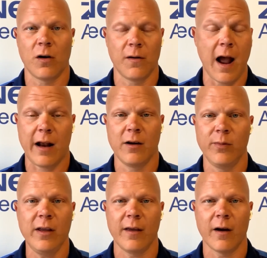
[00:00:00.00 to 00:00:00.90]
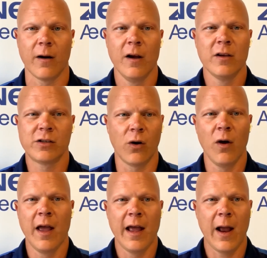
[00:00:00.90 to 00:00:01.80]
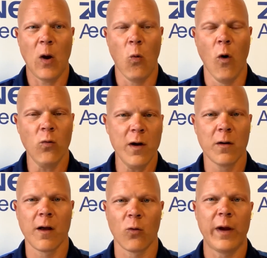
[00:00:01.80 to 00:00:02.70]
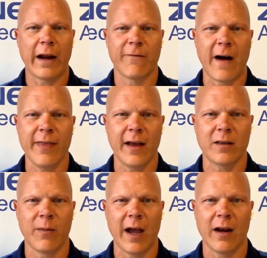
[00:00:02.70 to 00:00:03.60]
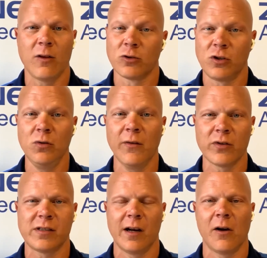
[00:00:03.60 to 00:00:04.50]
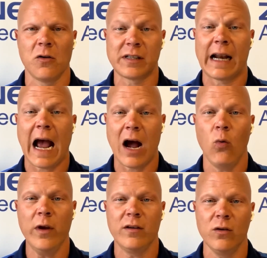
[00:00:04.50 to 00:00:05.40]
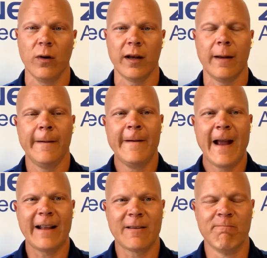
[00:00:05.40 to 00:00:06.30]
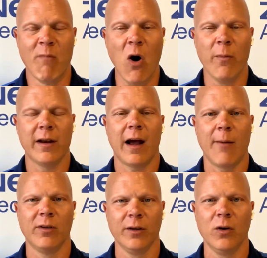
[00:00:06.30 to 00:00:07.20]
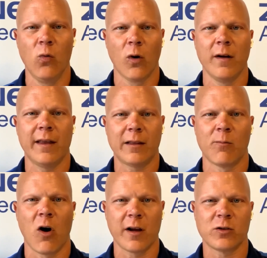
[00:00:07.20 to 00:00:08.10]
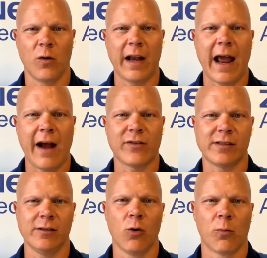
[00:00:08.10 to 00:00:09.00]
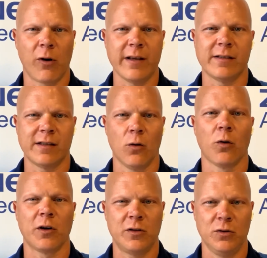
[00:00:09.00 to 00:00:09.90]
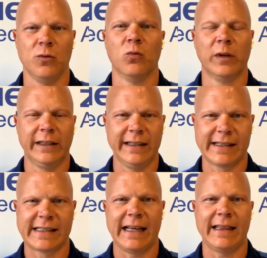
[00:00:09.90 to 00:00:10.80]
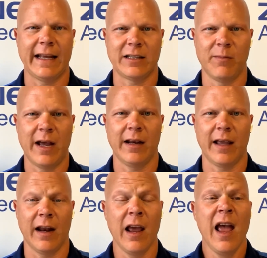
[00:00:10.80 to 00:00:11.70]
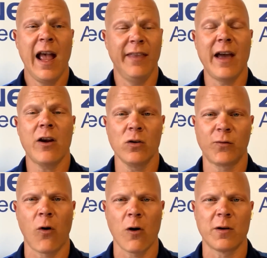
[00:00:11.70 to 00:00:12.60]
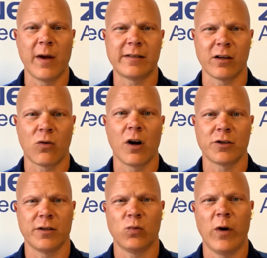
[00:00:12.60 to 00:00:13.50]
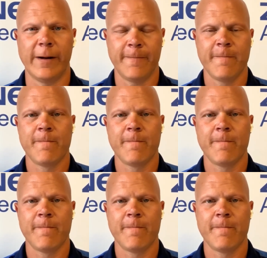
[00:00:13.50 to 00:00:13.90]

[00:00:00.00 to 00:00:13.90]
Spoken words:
not going to be there. So one way or another, we got to find that demand. There's two different scenarios on how we do it. At the moment, I'm a little worried that the market's going to have to see lower prices in order to really excite that demand again. And that goes for our domestic crush as well.